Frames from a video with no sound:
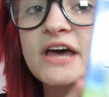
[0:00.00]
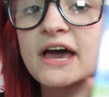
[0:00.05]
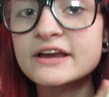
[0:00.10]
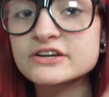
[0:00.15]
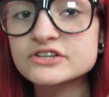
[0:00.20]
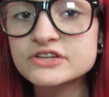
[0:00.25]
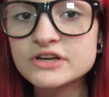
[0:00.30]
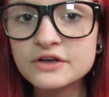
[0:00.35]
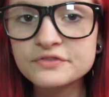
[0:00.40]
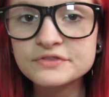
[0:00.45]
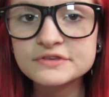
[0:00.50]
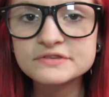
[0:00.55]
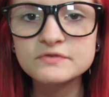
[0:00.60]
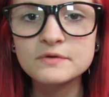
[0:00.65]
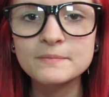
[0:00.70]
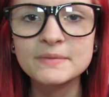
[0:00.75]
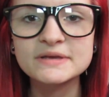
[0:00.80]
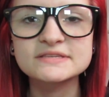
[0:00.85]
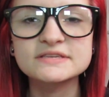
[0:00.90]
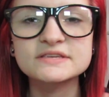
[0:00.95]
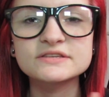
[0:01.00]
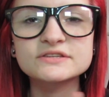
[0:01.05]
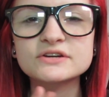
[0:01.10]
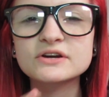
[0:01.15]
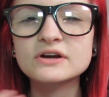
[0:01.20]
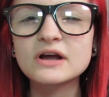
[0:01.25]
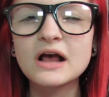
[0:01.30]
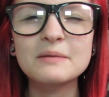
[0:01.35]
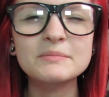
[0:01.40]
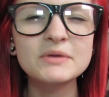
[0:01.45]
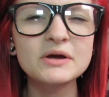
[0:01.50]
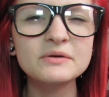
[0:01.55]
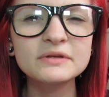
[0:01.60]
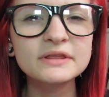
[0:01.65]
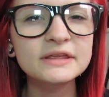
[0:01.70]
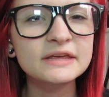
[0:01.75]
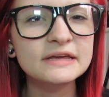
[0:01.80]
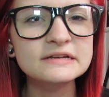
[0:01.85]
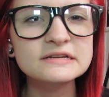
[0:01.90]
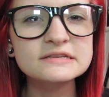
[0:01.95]
I actually got this for my sister. I'm not
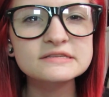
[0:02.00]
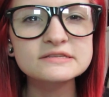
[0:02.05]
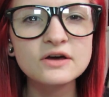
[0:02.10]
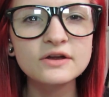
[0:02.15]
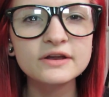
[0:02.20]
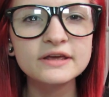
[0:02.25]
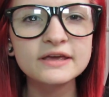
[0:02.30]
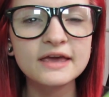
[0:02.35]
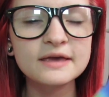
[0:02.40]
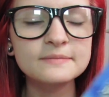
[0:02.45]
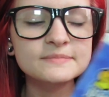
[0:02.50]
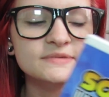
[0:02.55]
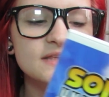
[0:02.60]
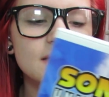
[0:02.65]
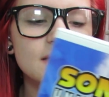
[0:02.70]
really into Sonic games